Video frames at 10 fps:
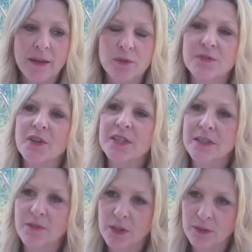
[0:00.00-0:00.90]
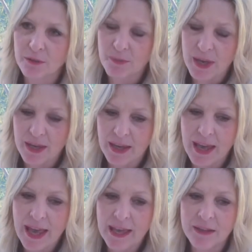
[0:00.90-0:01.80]
And it was very difficult for me.
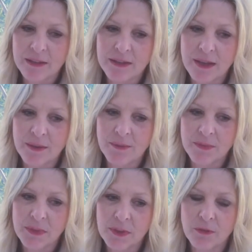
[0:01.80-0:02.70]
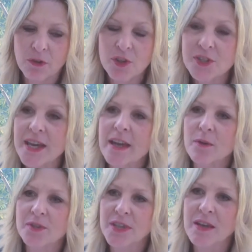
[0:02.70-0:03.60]
And the first day I
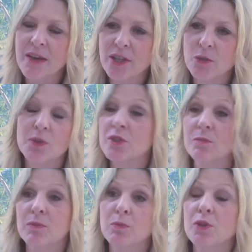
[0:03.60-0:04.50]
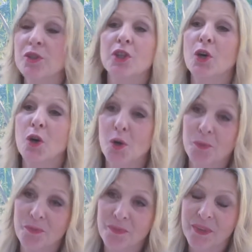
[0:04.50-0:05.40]
was there, I actually wanted to go
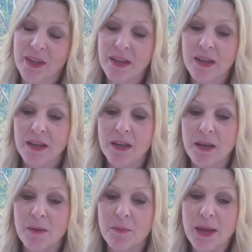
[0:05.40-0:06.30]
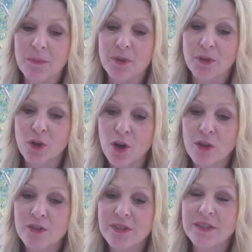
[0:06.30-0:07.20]
home. But
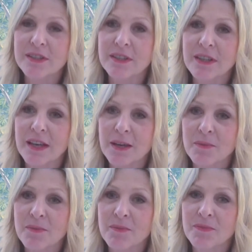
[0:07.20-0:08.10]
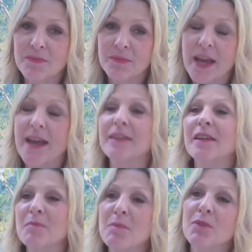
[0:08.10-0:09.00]
because I had the
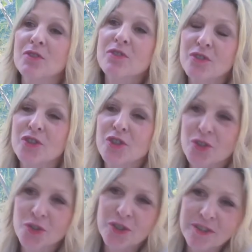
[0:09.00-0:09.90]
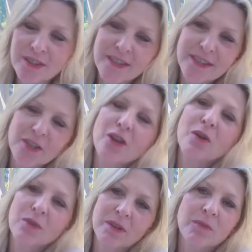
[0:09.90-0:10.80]
commitment to the students, I said,
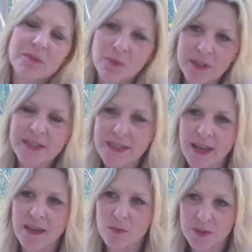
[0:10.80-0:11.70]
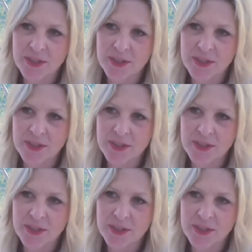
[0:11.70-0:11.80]
no, we'll stay.